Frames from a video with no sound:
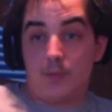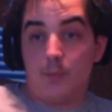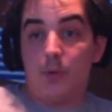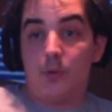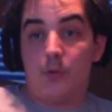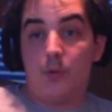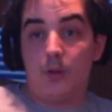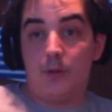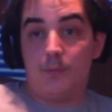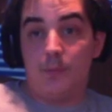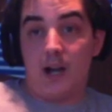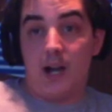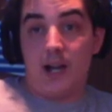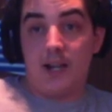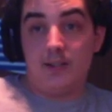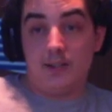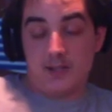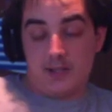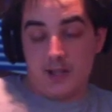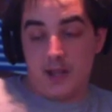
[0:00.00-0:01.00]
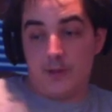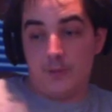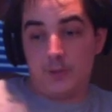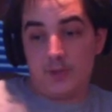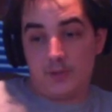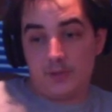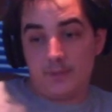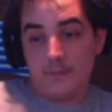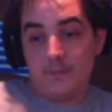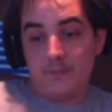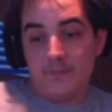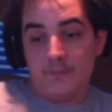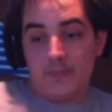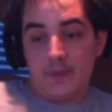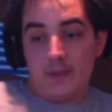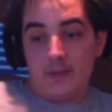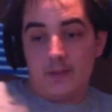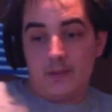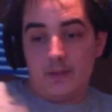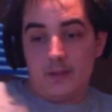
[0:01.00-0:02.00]
court behind his house.
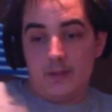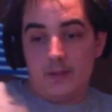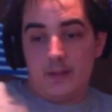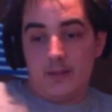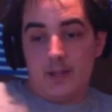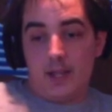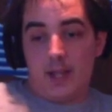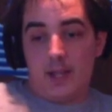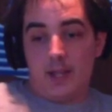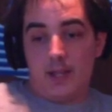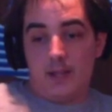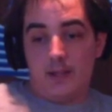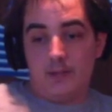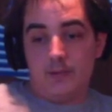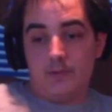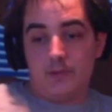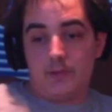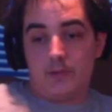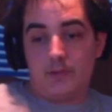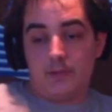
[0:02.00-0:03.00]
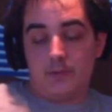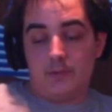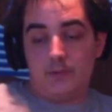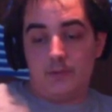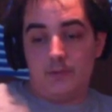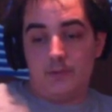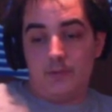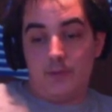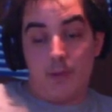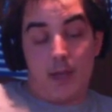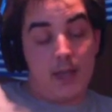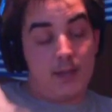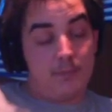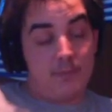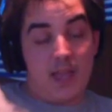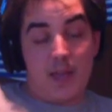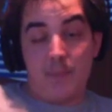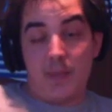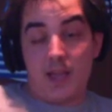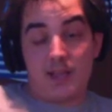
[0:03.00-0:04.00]
And that
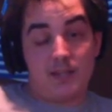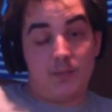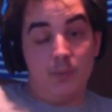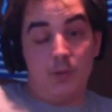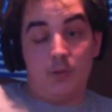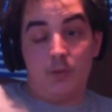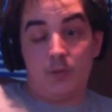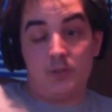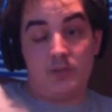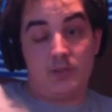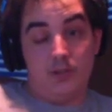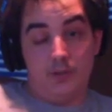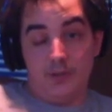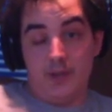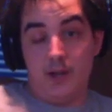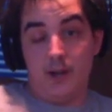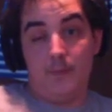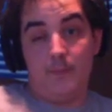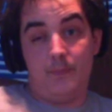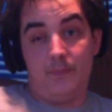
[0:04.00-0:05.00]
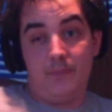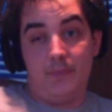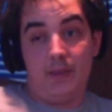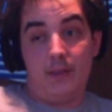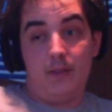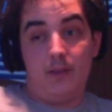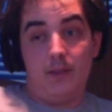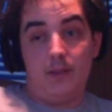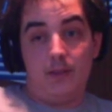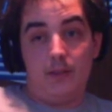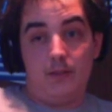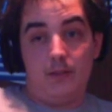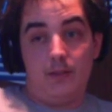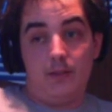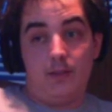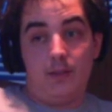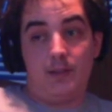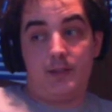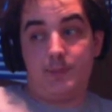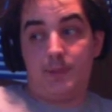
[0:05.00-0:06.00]
basketball court's still there.
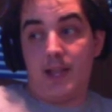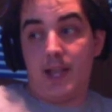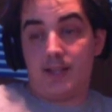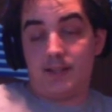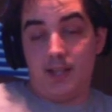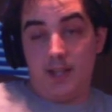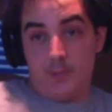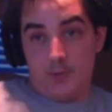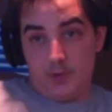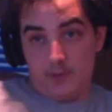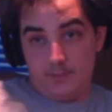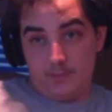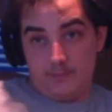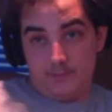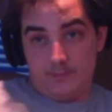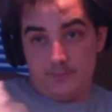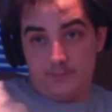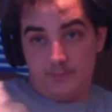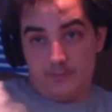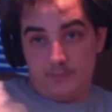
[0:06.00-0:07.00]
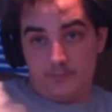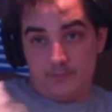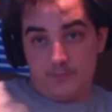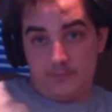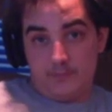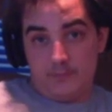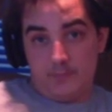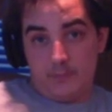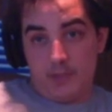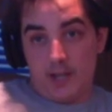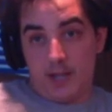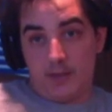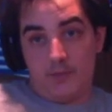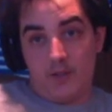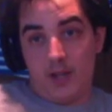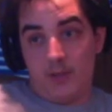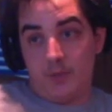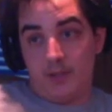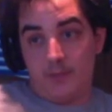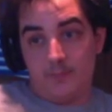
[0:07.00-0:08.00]
It's a black neighbor. Black
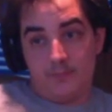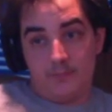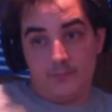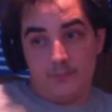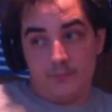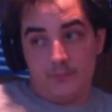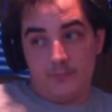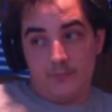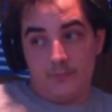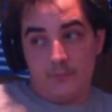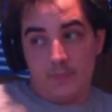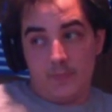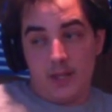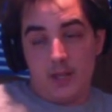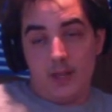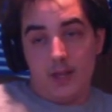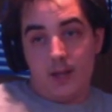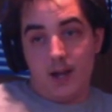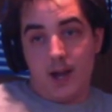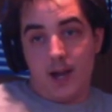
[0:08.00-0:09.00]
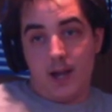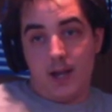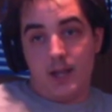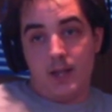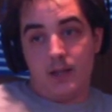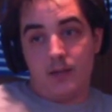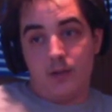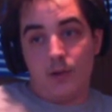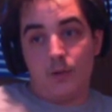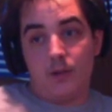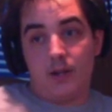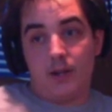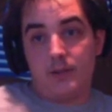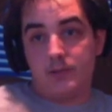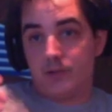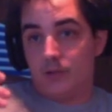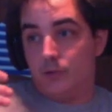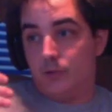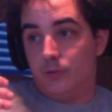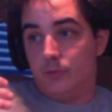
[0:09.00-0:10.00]
family. I go to high
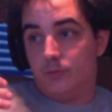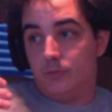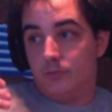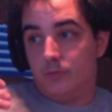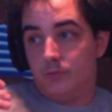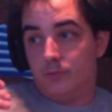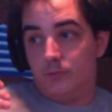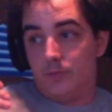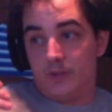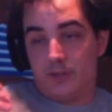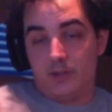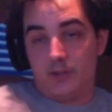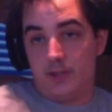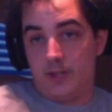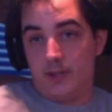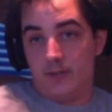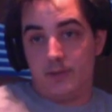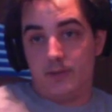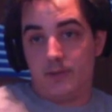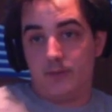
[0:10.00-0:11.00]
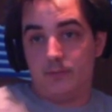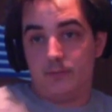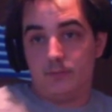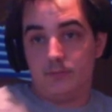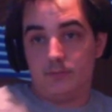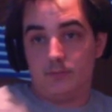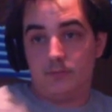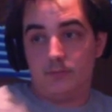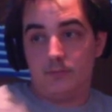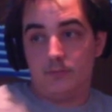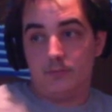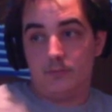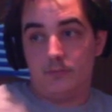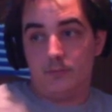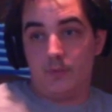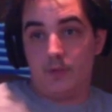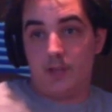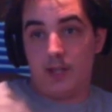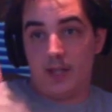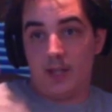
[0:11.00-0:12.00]
school with their kids
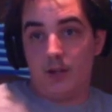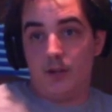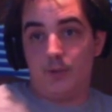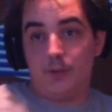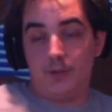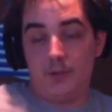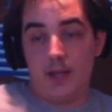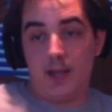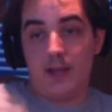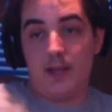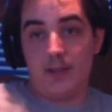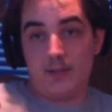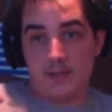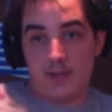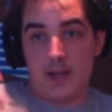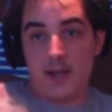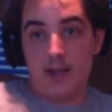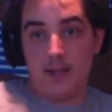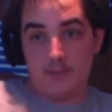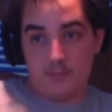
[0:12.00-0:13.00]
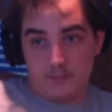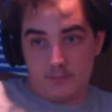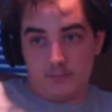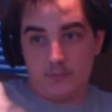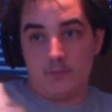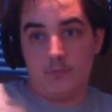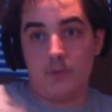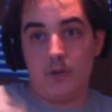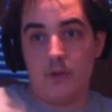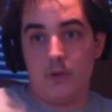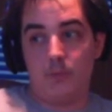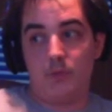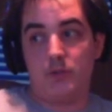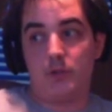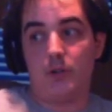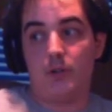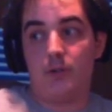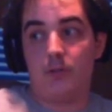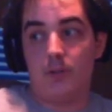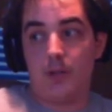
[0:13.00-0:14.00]
when they get older. As I,
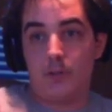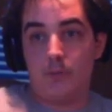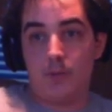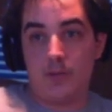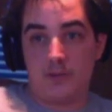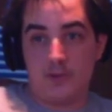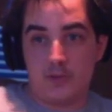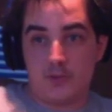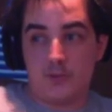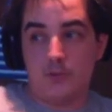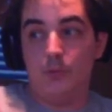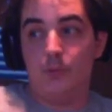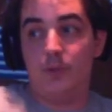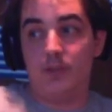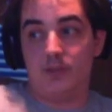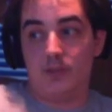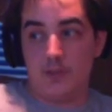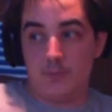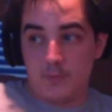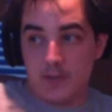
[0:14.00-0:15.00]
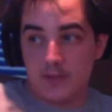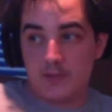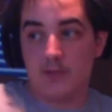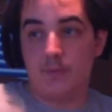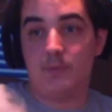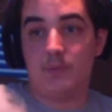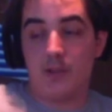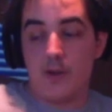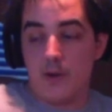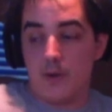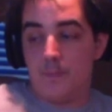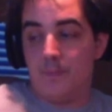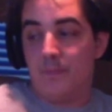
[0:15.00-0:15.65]
matured, I went to school with them as I was going.